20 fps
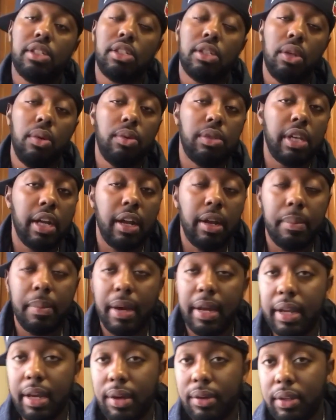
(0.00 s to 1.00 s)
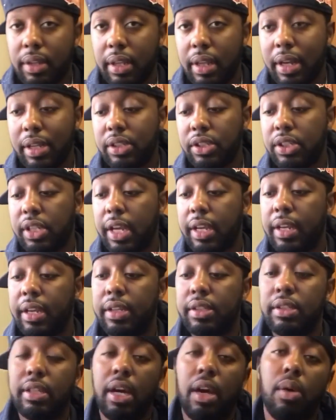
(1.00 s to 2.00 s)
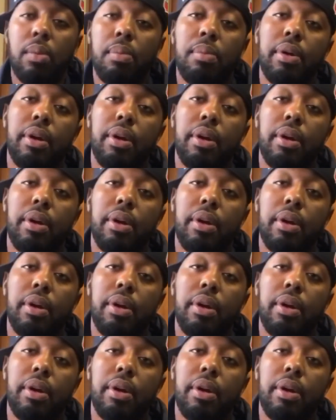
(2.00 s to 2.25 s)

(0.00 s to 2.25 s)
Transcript: Salute to everybody out there that's checking this out.